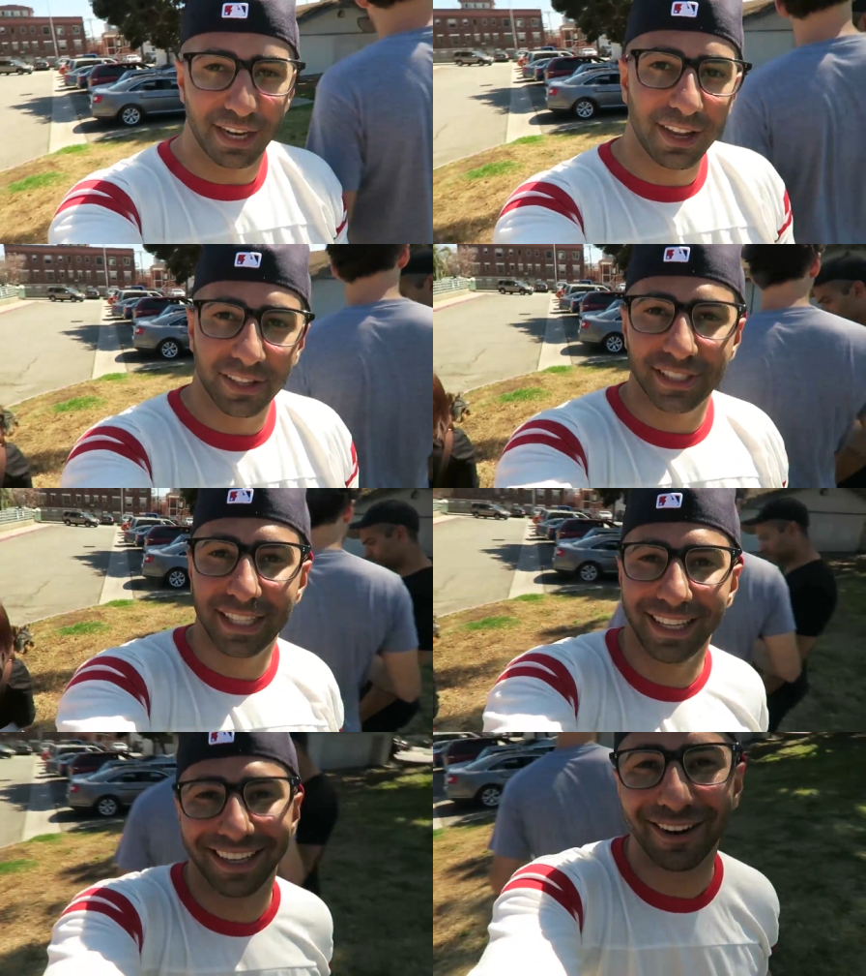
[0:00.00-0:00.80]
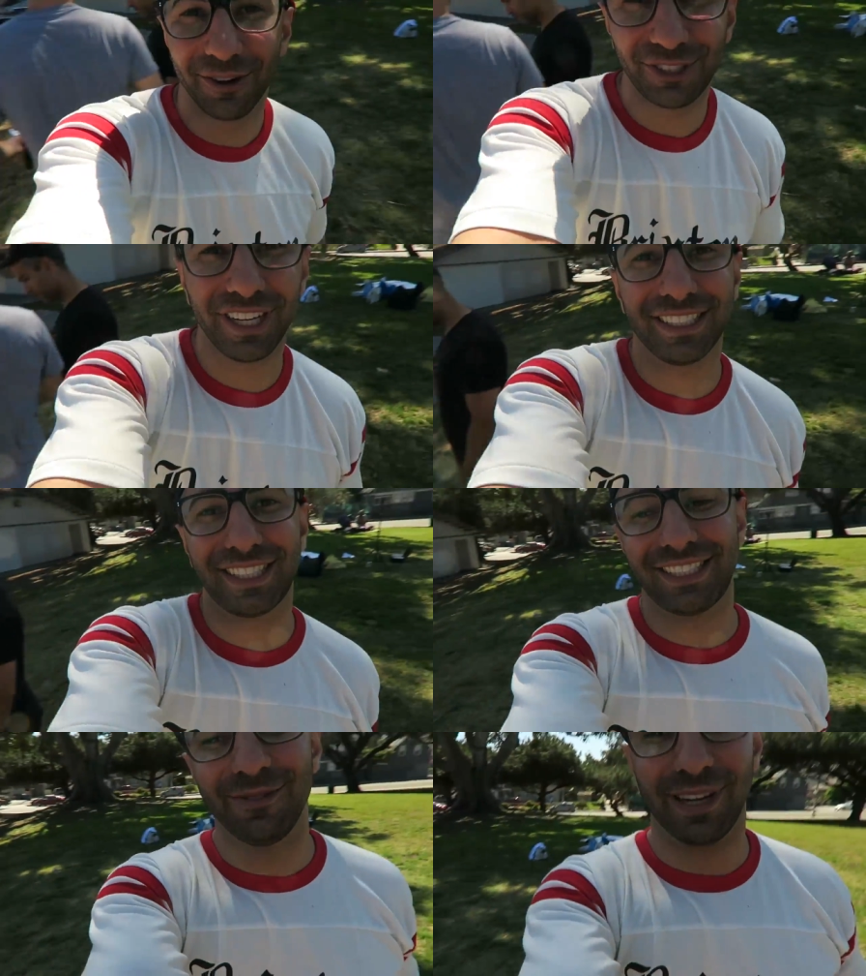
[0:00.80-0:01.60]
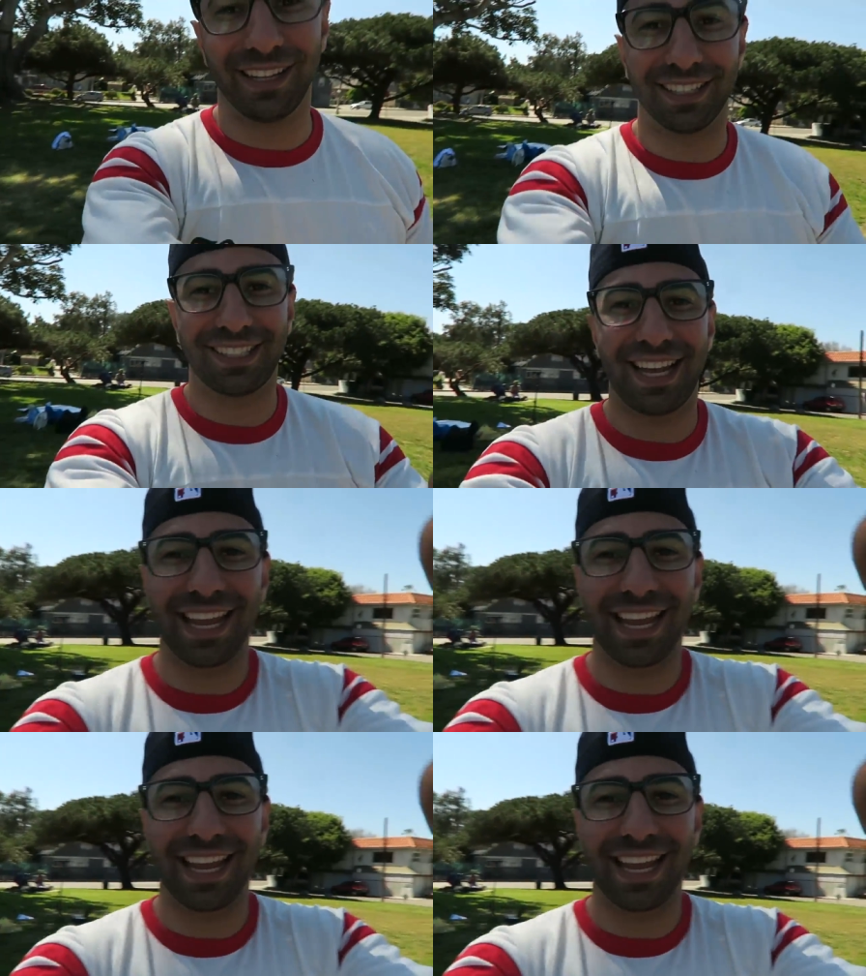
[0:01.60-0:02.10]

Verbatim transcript: another scene and I want you guys to see what he looks